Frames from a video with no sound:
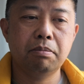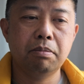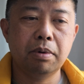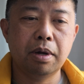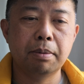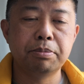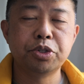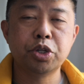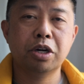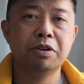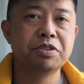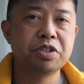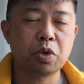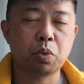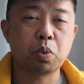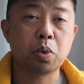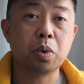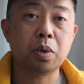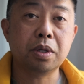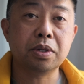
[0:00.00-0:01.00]
observes the
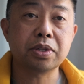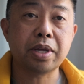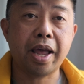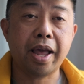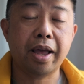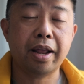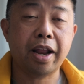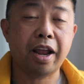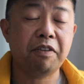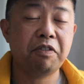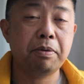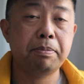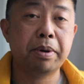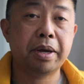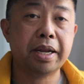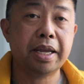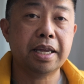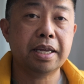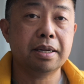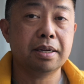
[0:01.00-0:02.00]
rules and
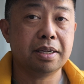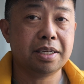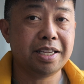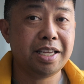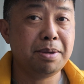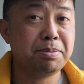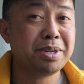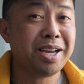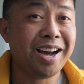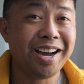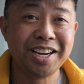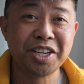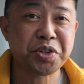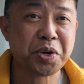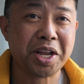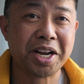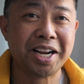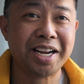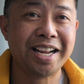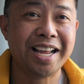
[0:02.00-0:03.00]
everybody keeps
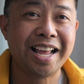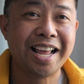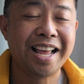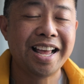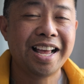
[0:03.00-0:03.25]
hydrated,